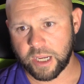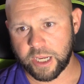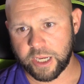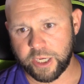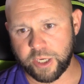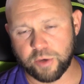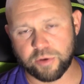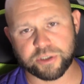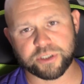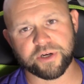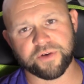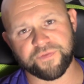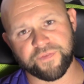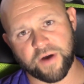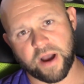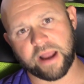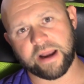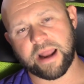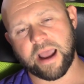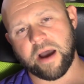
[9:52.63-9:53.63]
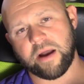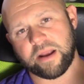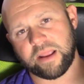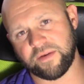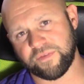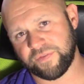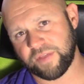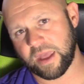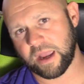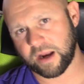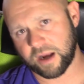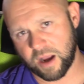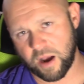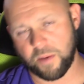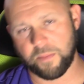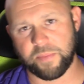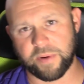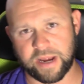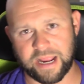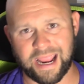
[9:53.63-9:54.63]
you should find out if that
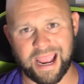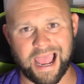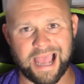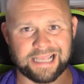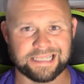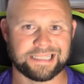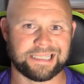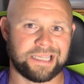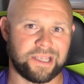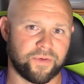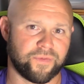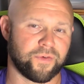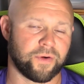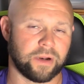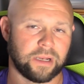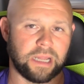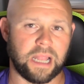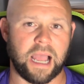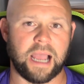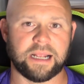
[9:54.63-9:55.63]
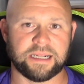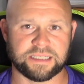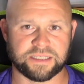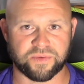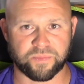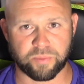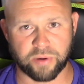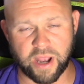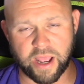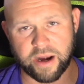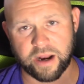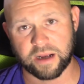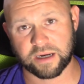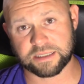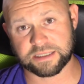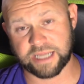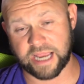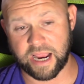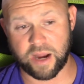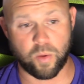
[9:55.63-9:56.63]
company has different lines of
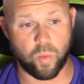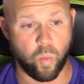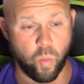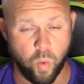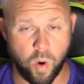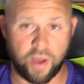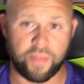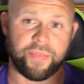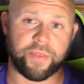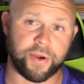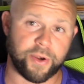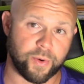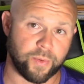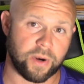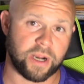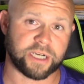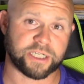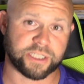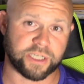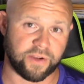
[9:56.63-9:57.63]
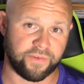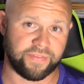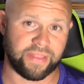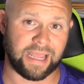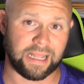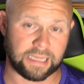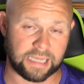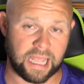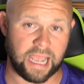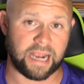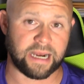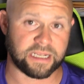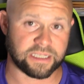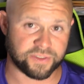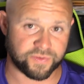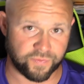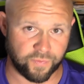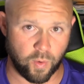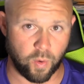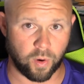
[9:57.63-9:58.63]
products and what the direction of that line
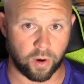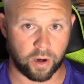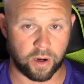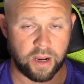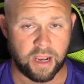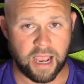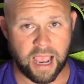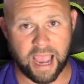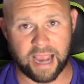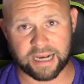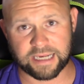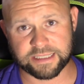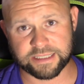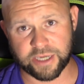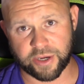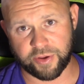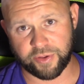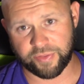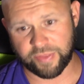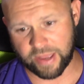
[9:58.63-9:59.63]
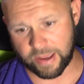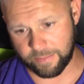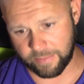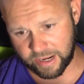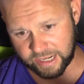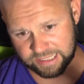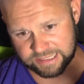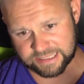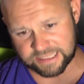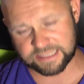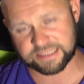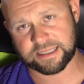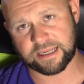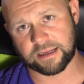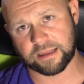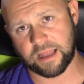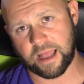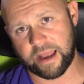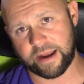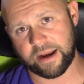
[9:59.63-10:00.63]
is for. I can tell you that my existing
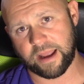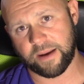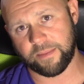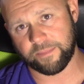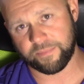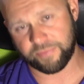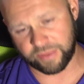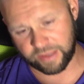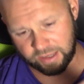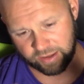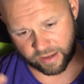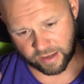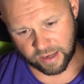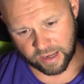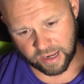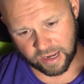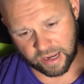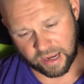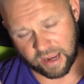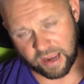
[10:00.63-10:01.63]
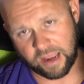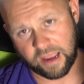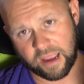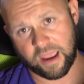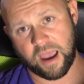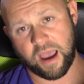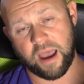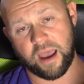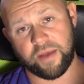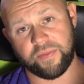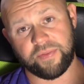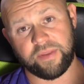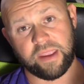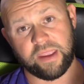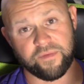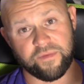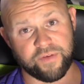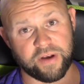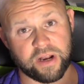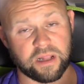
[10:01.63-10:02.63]
lineup, the
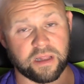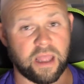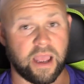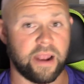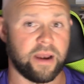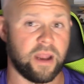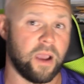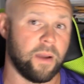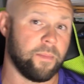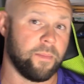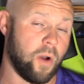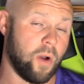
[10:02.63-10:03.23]
Infinite lineup,